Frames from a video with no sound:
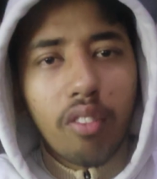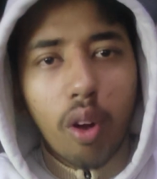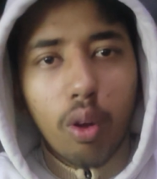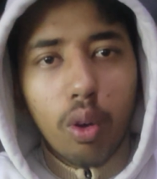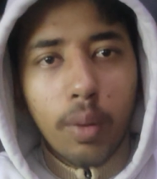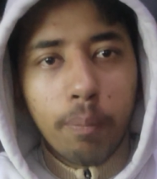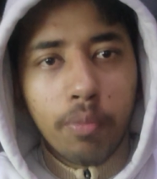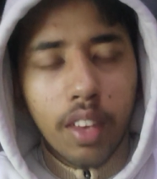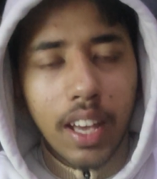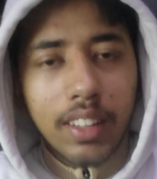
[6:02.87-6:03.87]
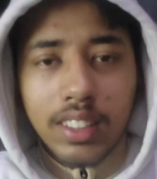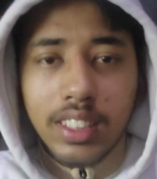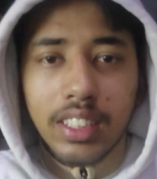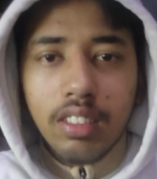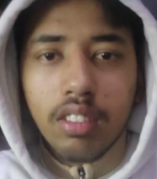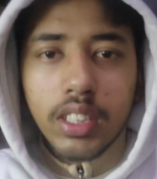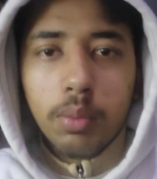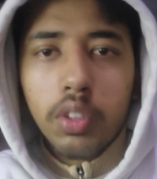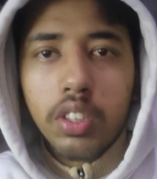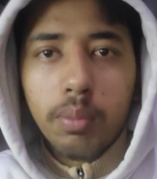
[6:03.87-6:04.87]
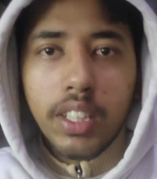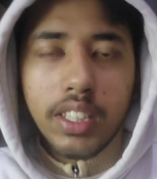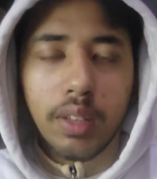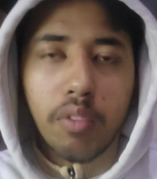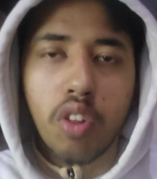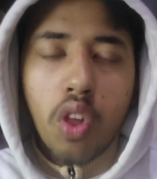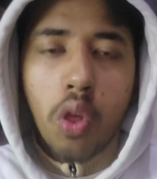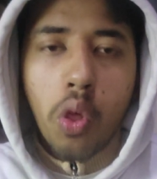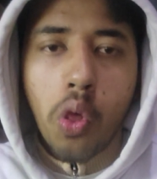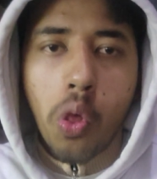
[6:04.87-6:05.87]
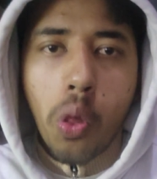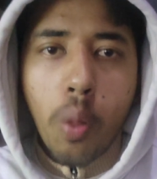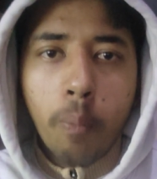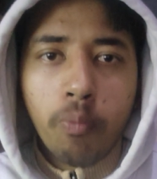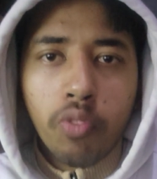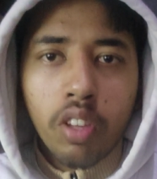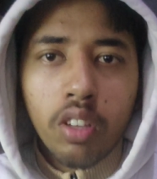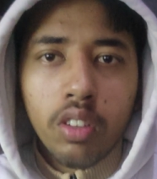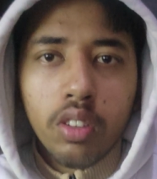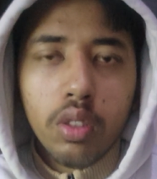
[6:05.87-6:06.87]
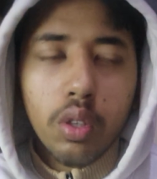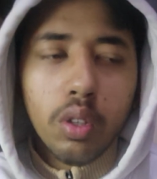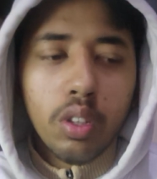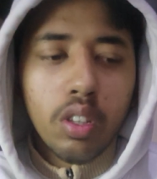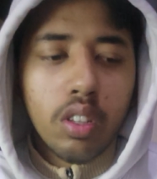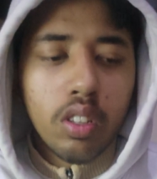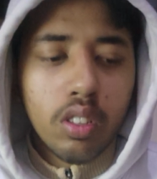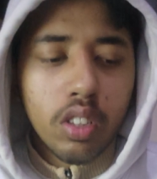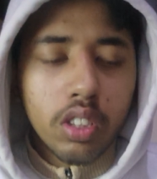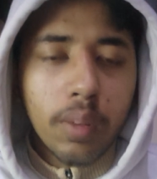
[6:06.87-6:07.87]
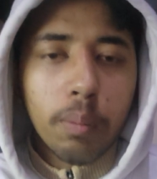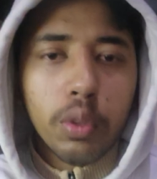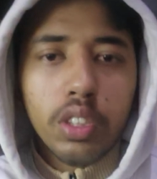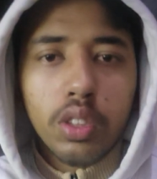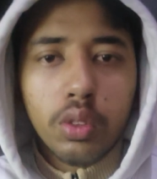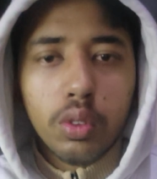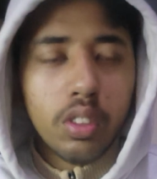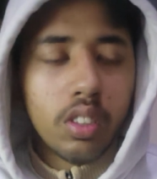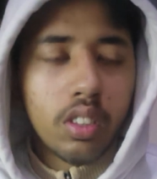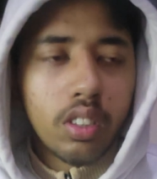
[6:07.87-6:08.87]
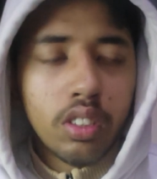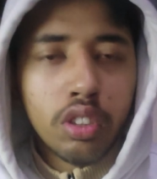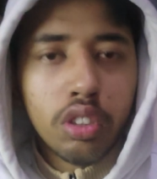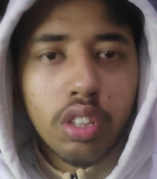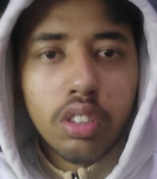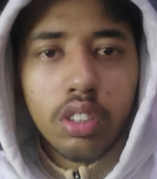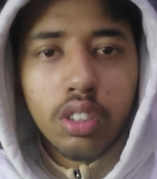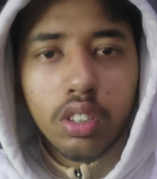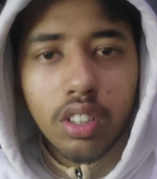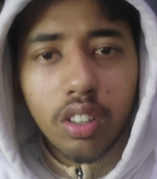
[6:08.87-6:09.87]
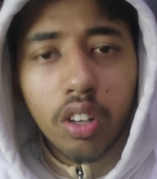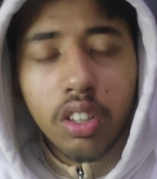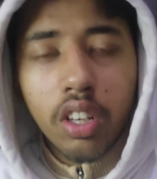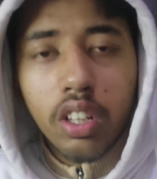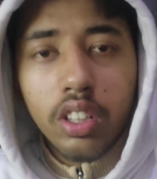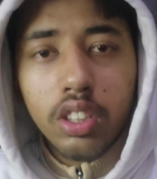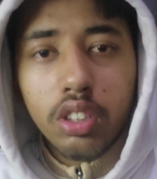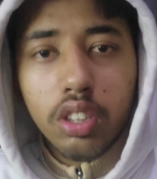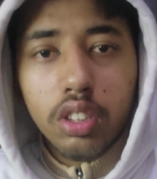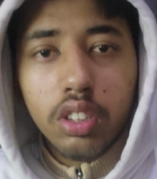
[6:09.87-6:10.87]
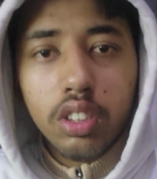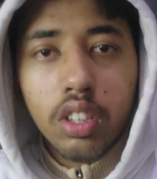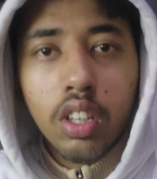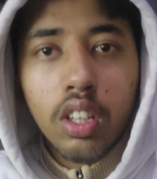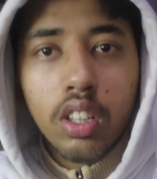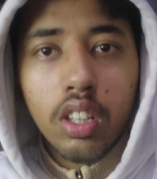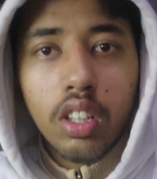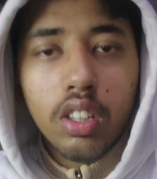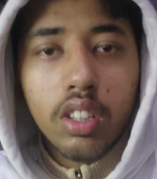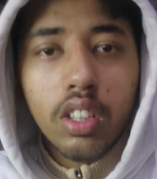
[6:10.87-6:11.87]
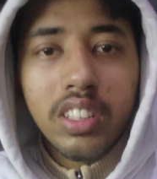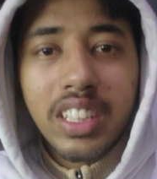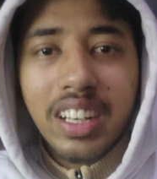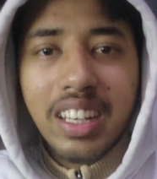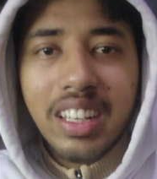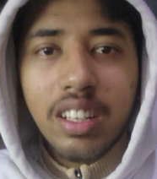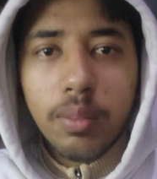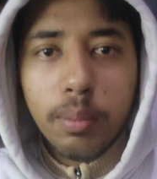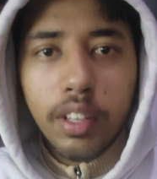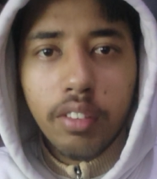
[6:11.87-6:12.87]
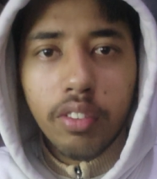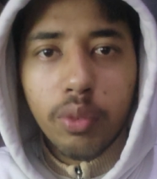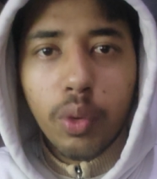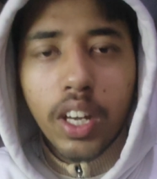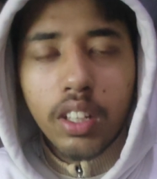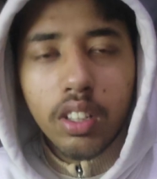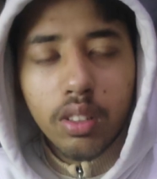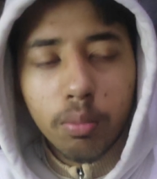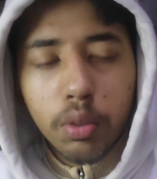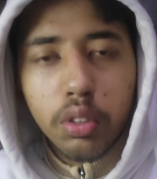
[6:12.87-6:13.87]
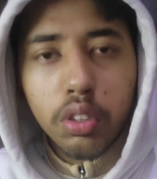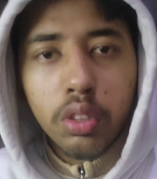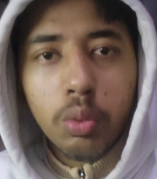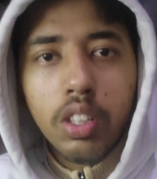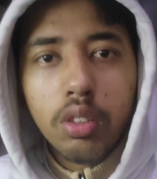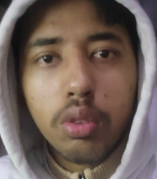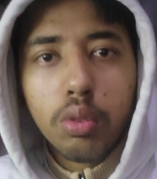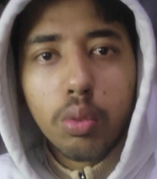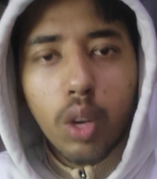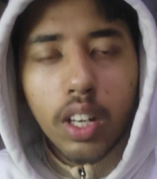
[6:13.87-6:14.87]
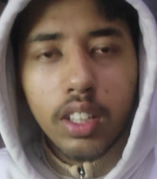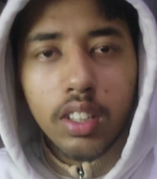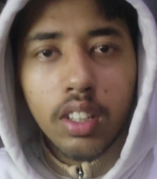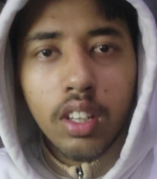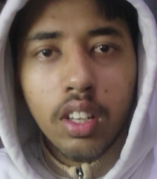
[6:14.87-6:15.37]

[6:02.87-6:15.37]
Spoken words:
follow up, and the clear responsibility. So, just opposite to the instruction, unclear instruction, here there is a clear brief what person will do what.